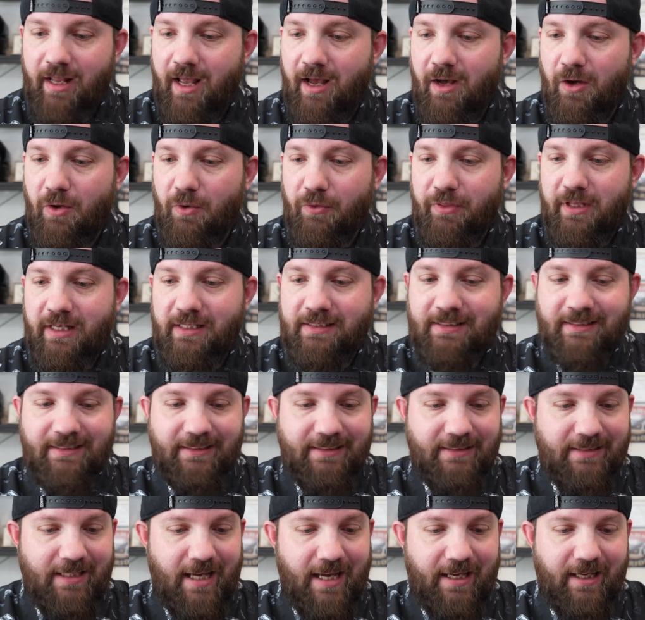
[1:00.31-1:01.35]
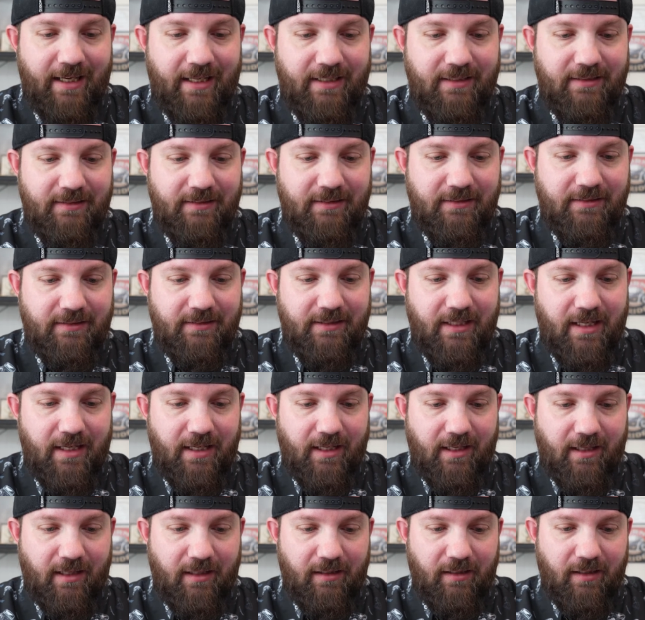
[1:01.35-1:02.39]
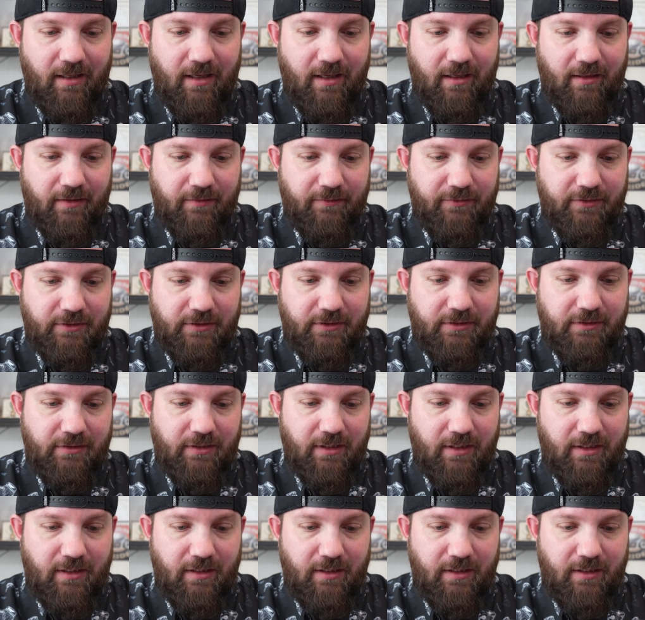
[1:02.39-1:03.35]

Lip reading: now the second set of gloves.